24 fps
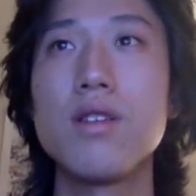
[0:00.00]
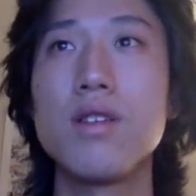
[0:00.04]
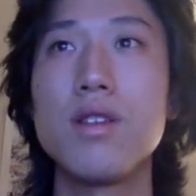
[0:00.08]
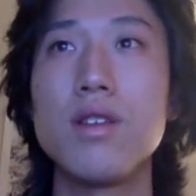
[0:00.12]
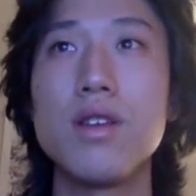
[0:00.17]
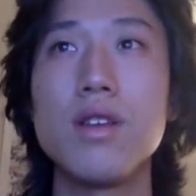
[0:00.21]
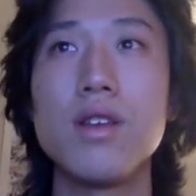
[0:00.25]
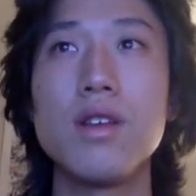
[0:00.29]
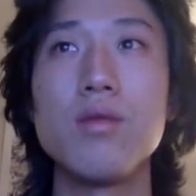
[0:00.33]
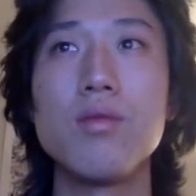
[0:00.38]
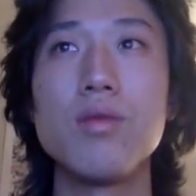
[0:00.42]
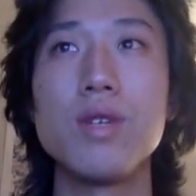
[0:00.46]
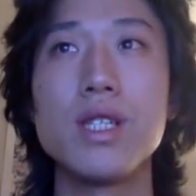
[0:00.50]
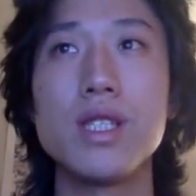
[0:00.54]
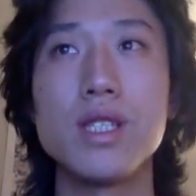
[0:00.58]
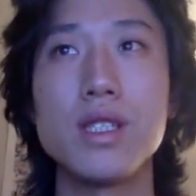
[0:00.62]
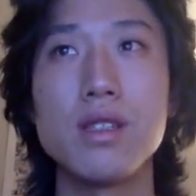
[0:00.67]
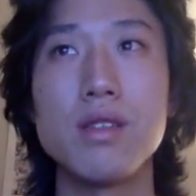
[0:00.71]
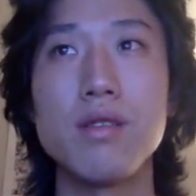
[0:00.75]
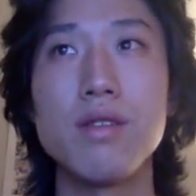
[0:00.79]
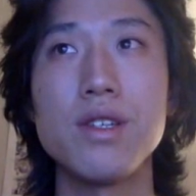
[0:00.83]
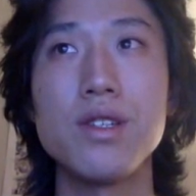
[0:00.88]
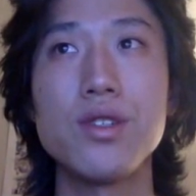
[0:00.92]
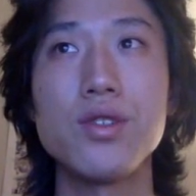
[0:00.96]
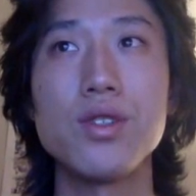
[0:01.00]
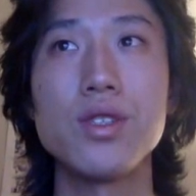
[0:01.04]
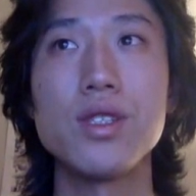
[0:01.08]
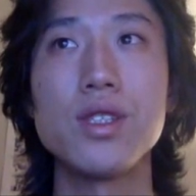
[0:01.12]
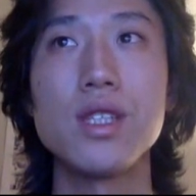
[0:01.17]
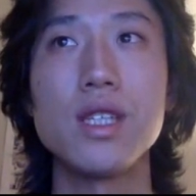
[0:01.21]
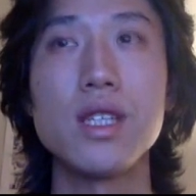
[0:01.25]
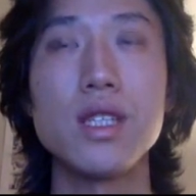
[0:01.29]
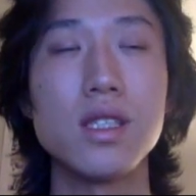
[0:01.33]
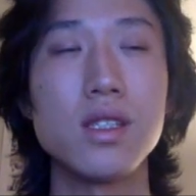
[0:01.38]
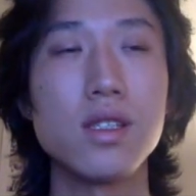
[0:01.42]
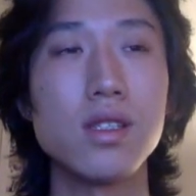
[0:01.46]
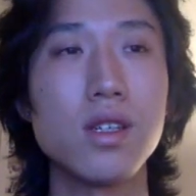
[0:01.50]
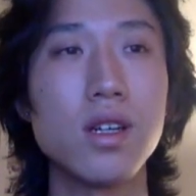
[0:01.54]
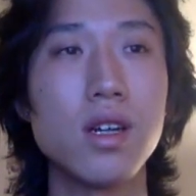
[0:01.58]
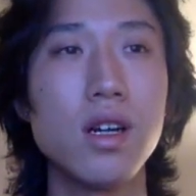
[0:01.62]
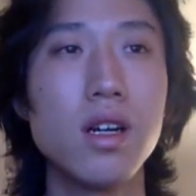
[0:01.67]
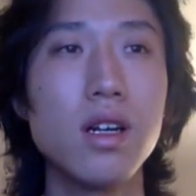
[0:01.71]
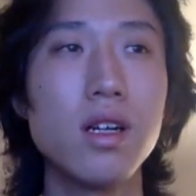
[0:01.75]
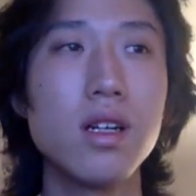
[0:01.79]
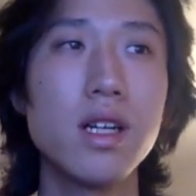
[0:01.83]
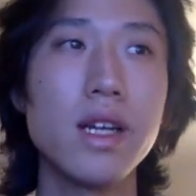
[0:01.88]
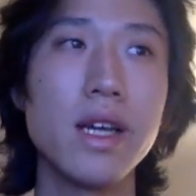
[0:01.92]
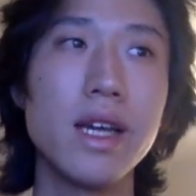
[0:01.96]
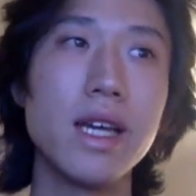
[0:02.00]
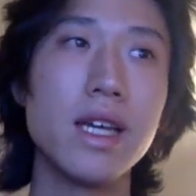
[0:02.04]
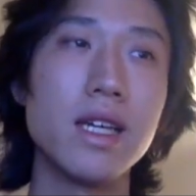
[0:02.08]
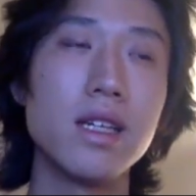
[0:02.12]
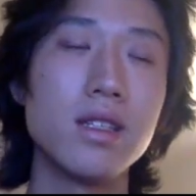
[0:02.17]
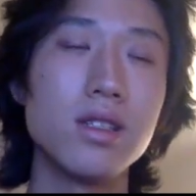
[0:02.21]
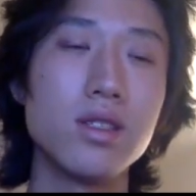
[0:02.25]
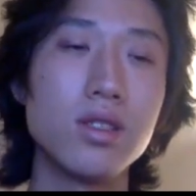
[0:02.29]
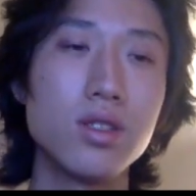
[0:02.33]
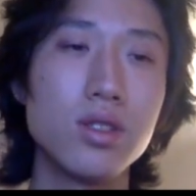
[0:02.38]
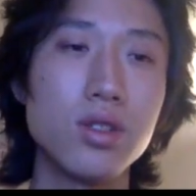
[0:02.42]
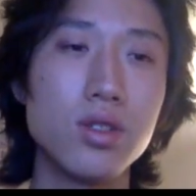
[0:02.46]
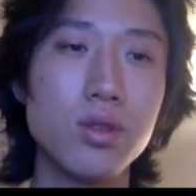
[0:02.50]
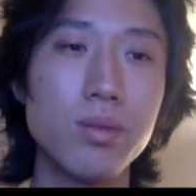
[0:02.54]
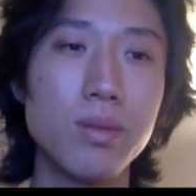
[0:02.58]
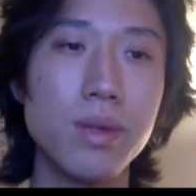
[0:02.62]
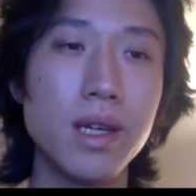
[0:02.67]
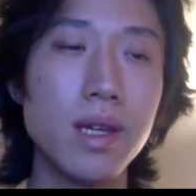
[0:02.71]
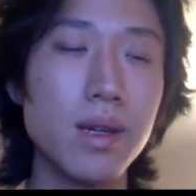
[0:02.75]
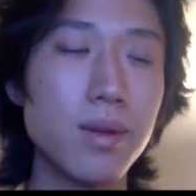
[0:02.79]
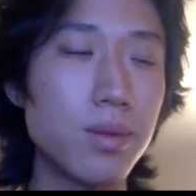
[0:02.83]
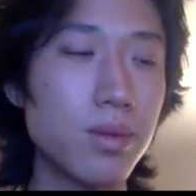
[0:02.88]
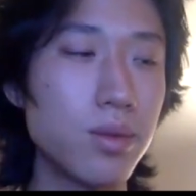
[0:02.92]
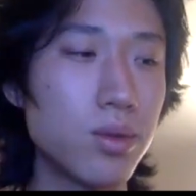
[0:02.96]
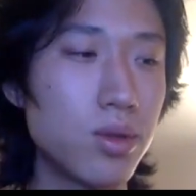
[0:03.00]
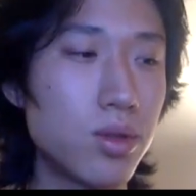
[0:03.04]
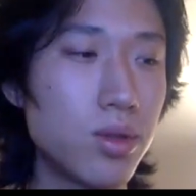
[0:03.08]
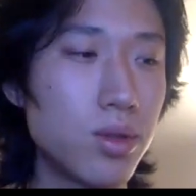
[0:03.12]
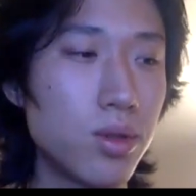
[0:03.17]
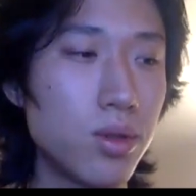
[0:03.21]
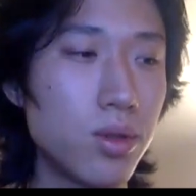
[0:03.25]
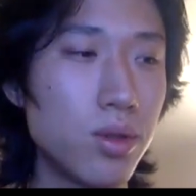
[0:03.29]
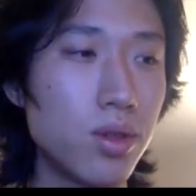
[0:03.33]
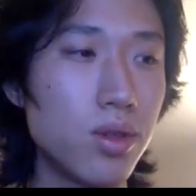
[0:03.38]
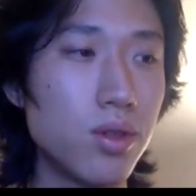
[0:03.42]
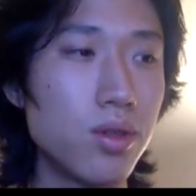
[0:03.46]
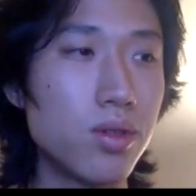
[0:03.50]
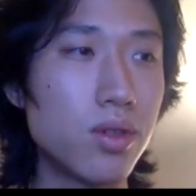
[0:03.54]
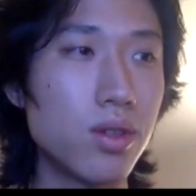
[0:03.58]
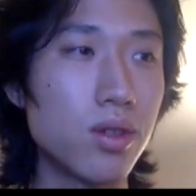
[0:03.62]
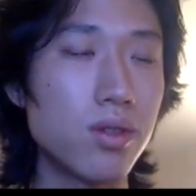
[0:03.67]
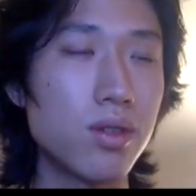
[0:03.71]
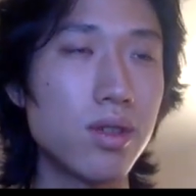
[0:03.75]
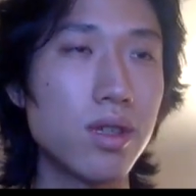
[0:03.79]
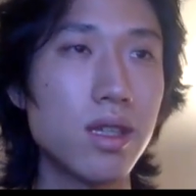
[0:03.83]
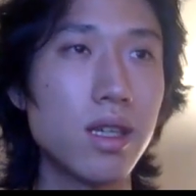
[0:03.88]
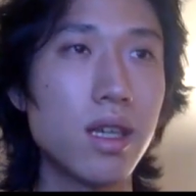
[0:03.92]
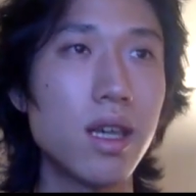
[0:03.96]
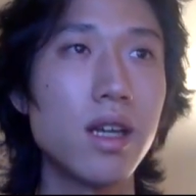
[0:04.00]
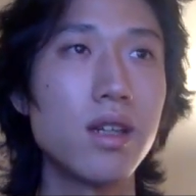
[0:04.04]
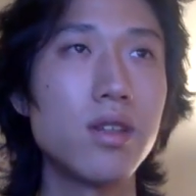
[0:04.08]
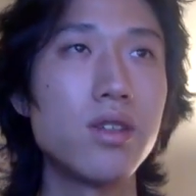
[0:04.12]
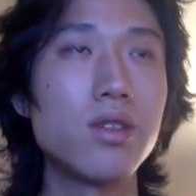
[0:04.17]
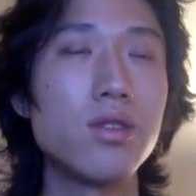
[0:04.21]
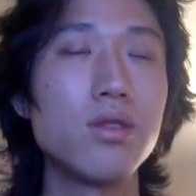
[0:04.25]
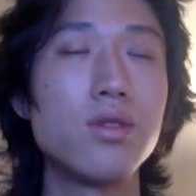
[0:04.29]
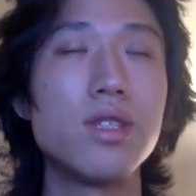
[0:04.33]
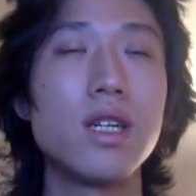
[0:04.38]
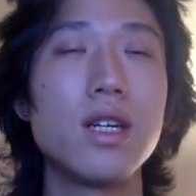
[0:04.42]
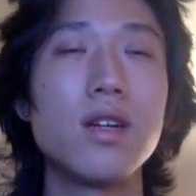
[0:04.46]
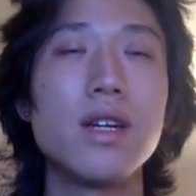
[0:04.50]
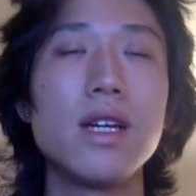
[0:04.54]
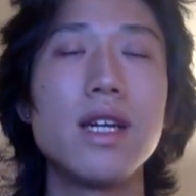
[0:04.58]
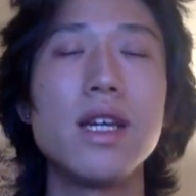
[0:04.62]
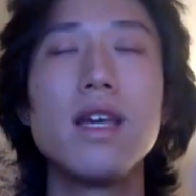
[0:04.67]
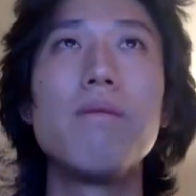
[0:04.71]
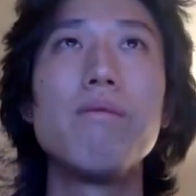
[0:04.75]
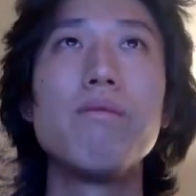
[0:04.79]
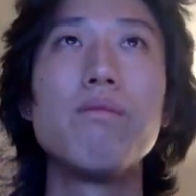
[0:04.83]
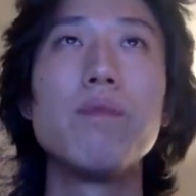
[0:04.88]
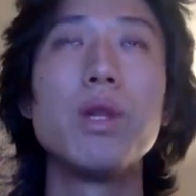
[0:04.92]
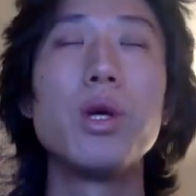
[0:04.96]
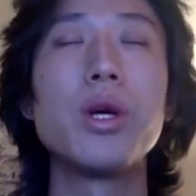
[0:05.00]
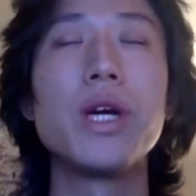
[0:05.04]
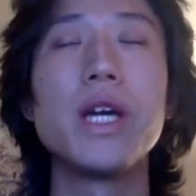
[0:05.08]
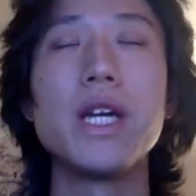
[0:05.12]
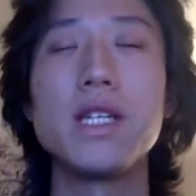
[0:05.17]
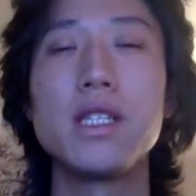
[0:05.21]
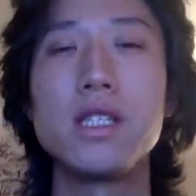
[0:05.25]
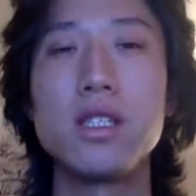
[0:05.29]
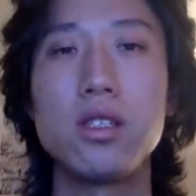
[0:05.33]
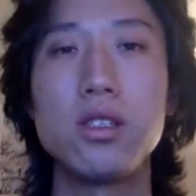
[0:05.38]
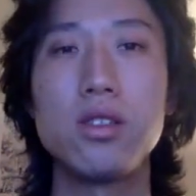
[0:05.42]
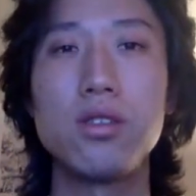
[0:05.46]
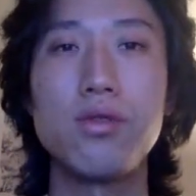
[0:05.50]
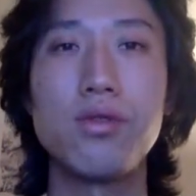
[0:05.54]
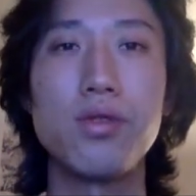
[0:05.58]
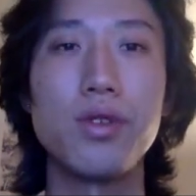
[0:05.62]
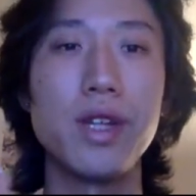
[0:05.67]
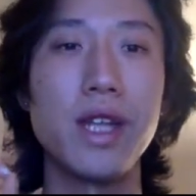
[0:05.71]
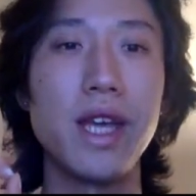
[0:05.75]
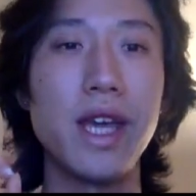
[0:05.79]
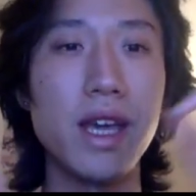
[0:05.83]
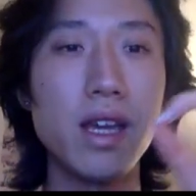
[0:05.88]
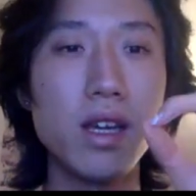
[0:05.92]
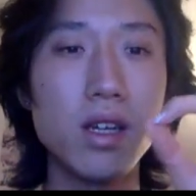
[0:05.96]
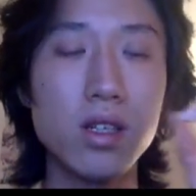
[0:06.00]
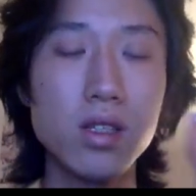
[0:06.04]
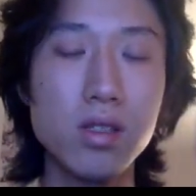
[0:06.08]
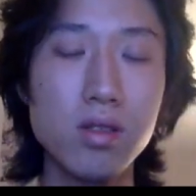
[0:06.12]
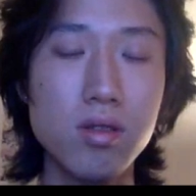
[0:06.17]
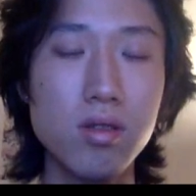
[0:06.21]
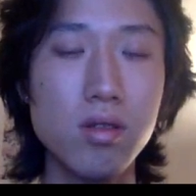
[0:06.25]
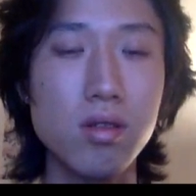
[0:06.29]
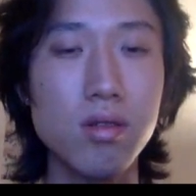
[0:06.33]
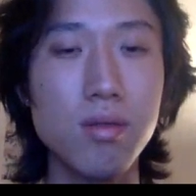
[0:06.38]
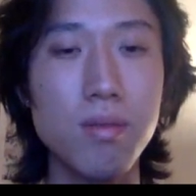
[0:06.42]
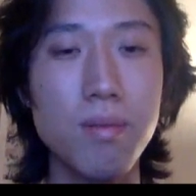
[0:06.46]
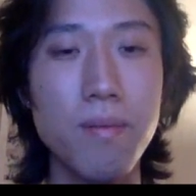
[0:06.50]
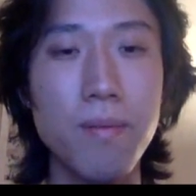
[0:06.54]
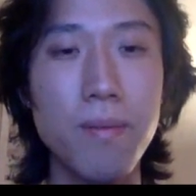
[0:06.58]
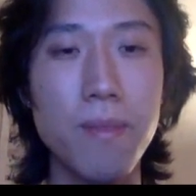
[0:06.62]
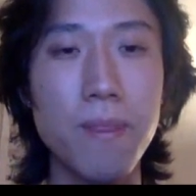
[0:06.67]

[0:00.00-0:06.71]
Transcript: the region of interest and discard, and to be able to use those to generate locations for the anchors,